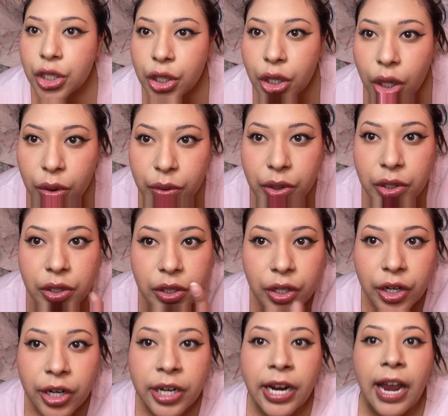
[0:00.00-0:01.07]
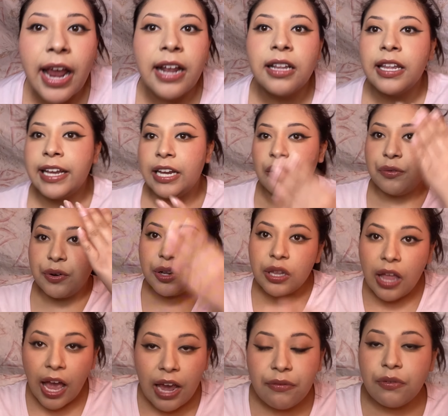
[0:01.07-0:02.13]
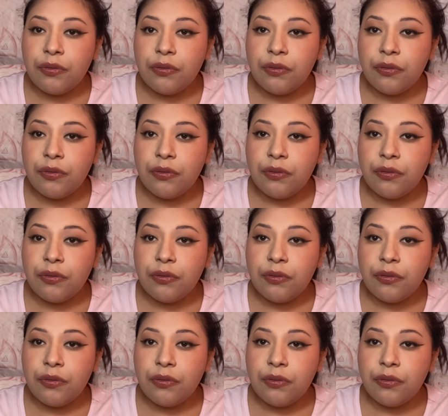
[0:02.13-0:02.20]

closer and like in real life,